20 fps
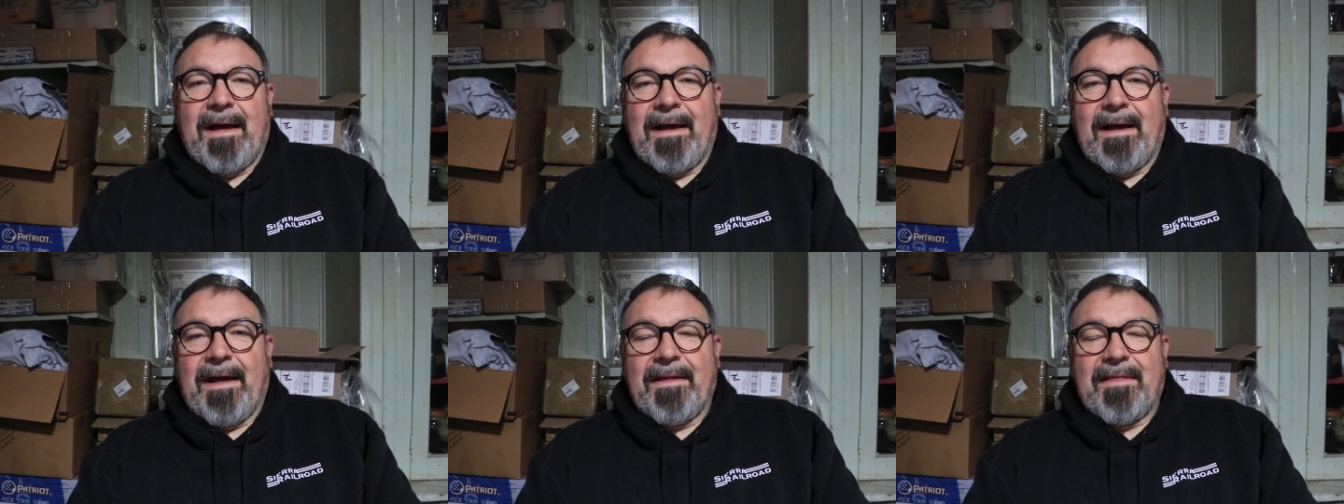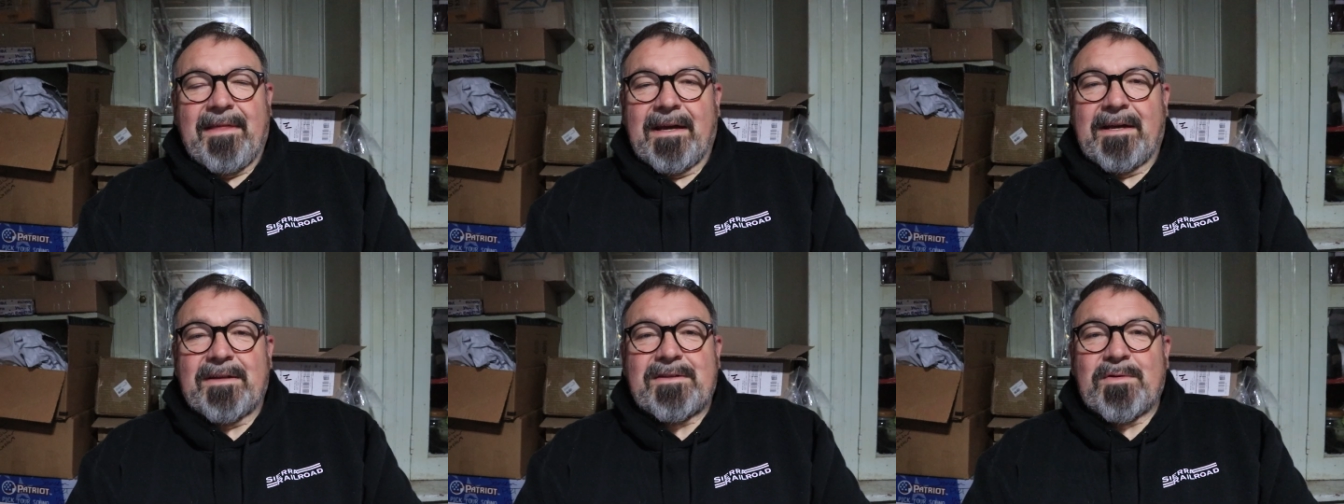I
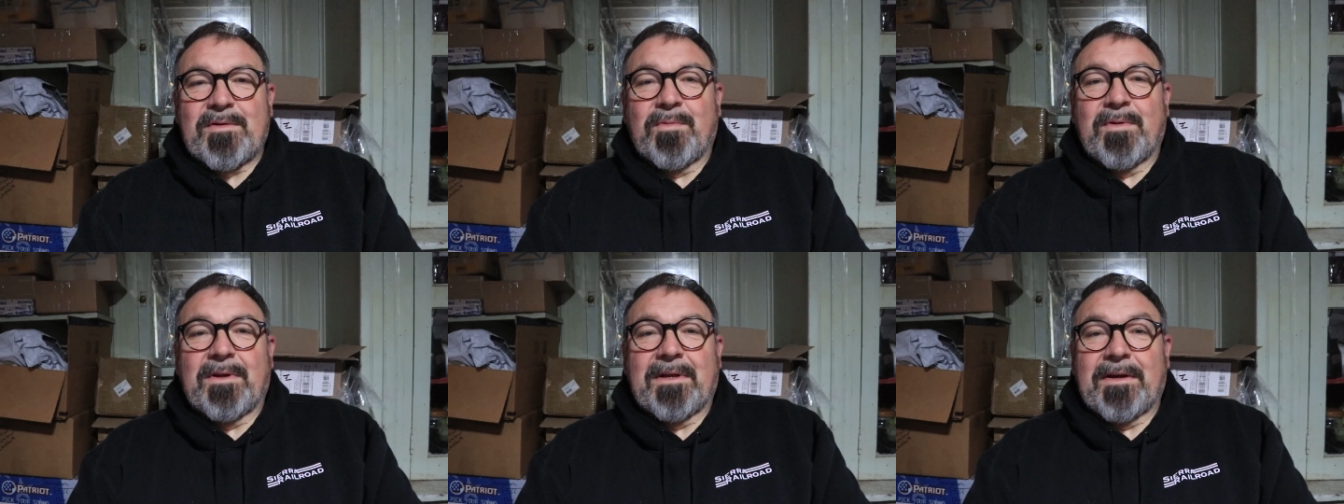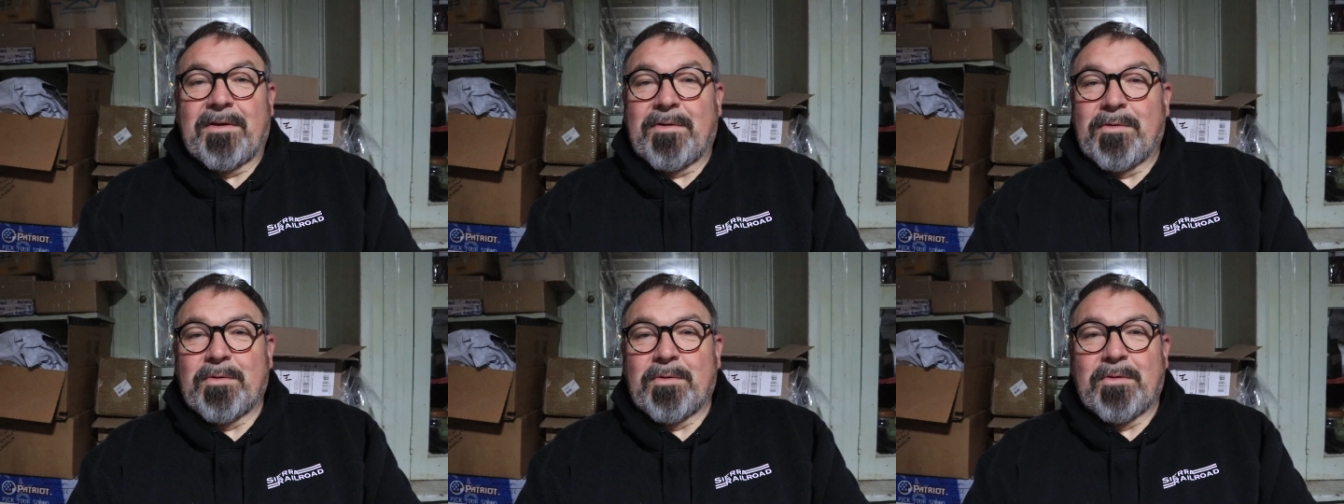think it's a
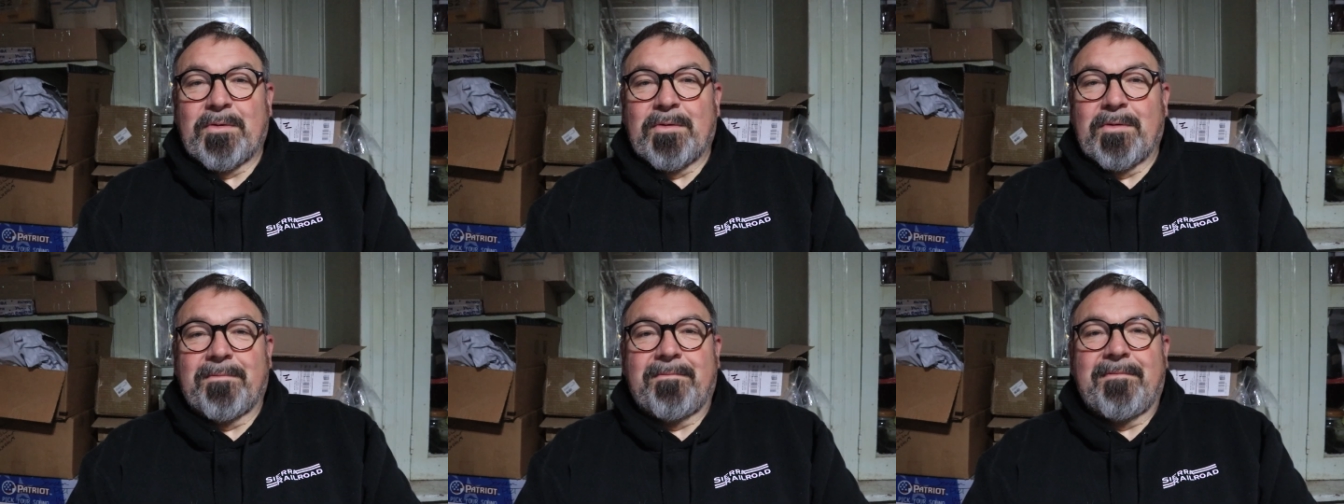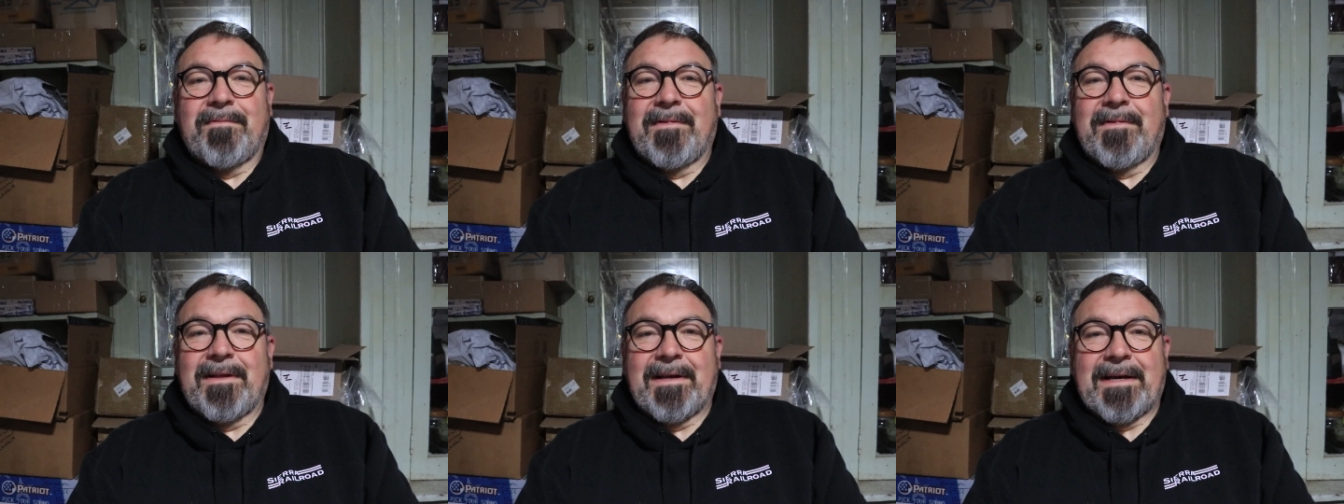really cool
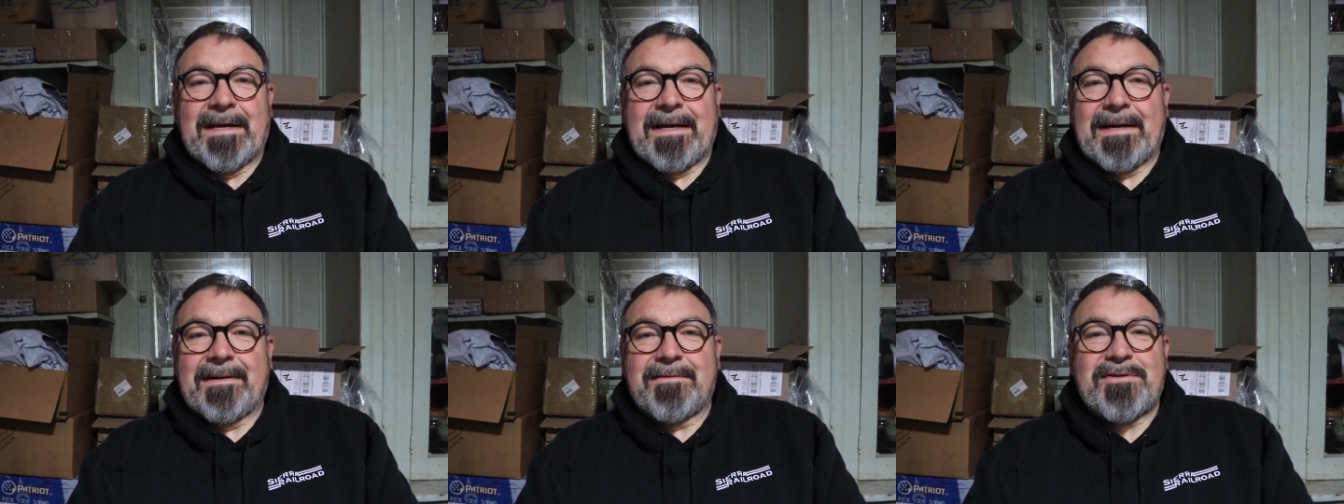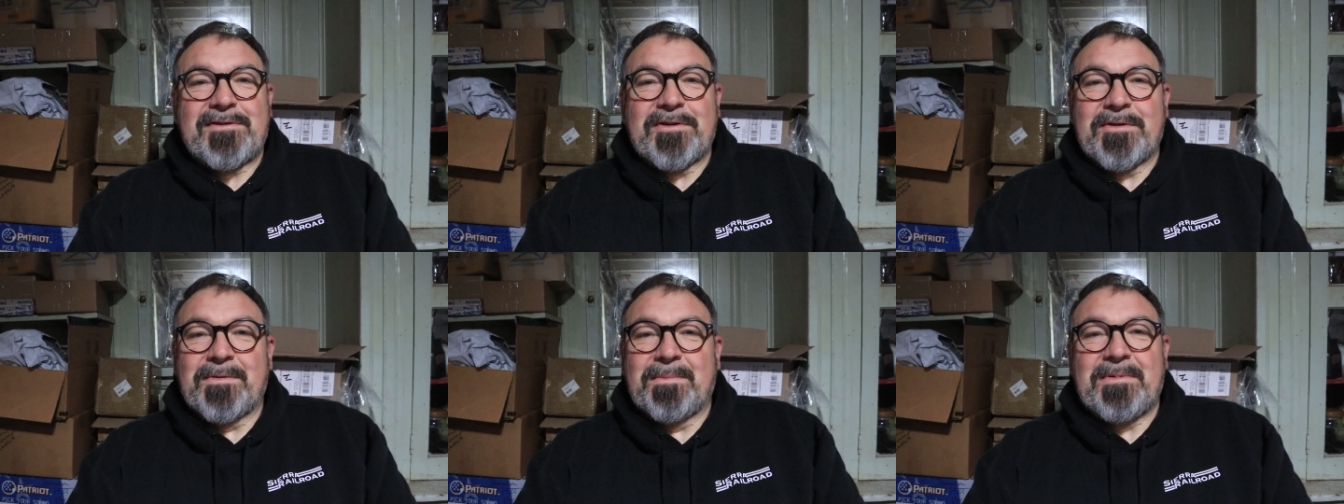uh,
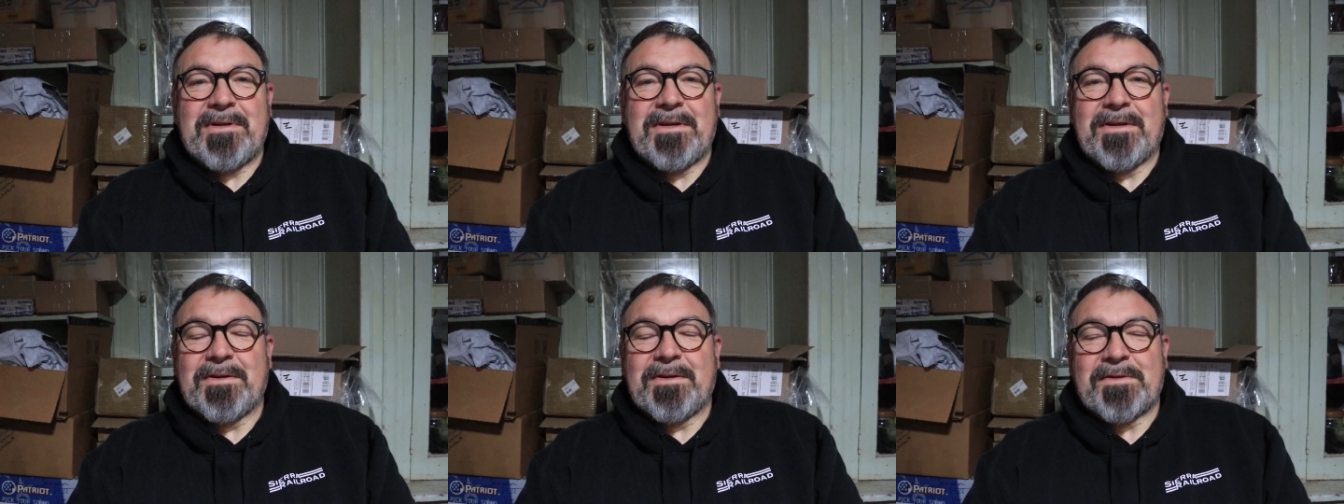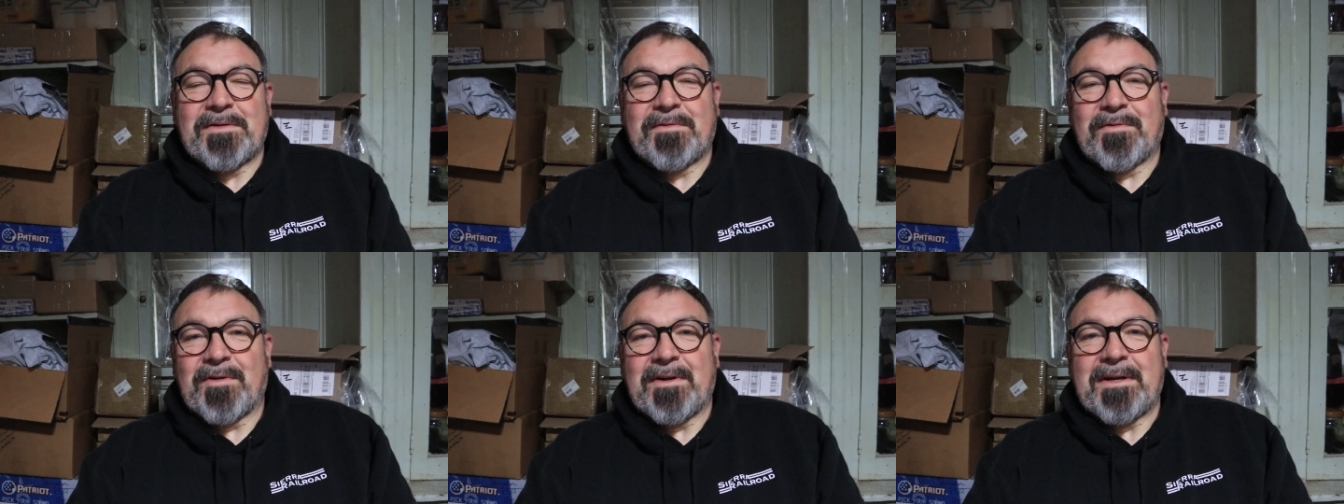tube to
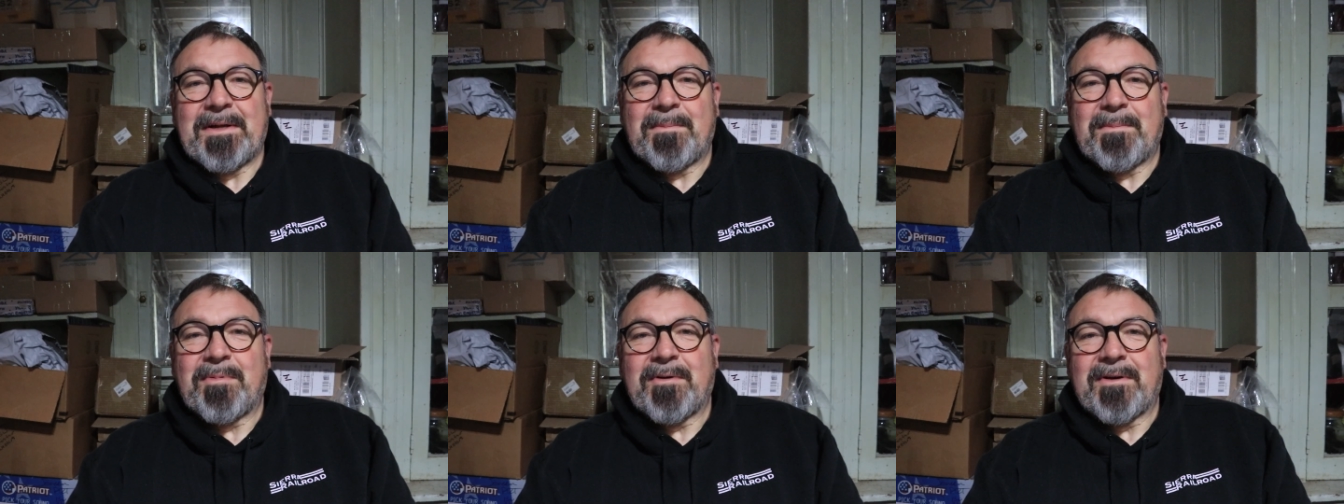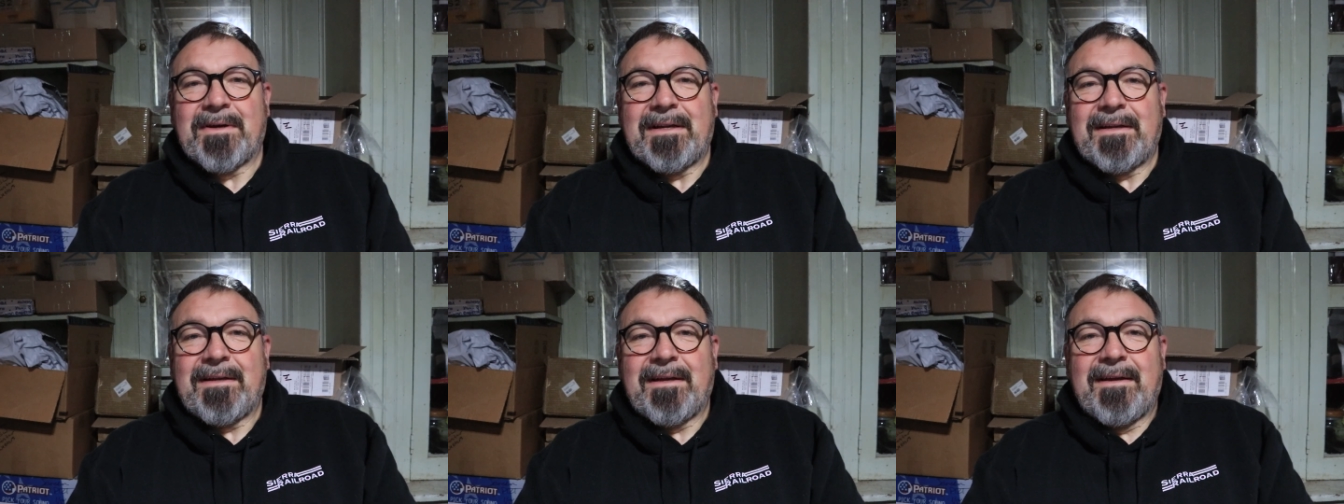use for
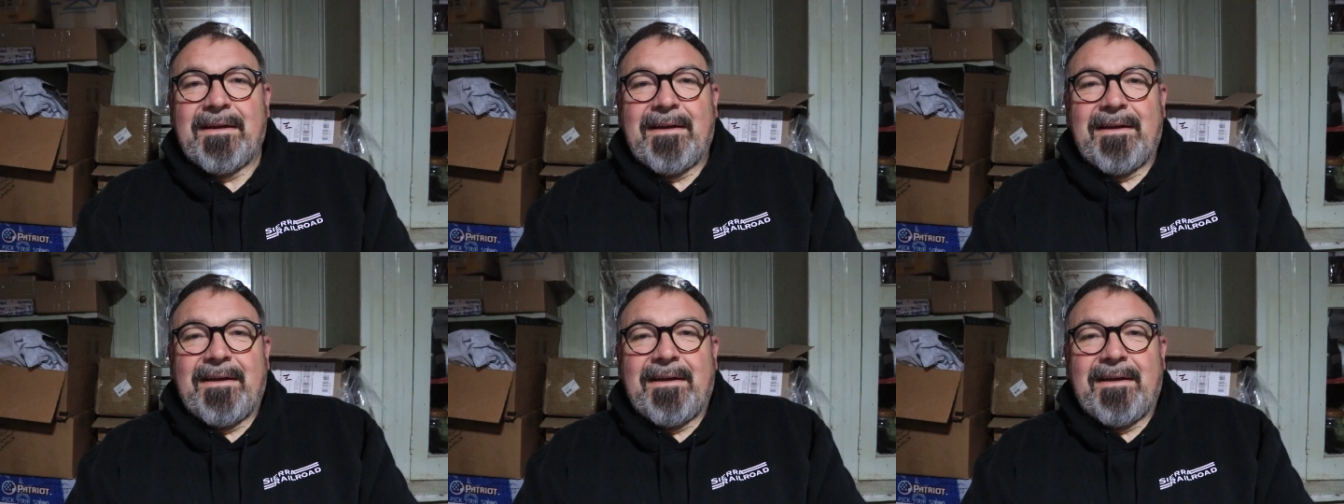input,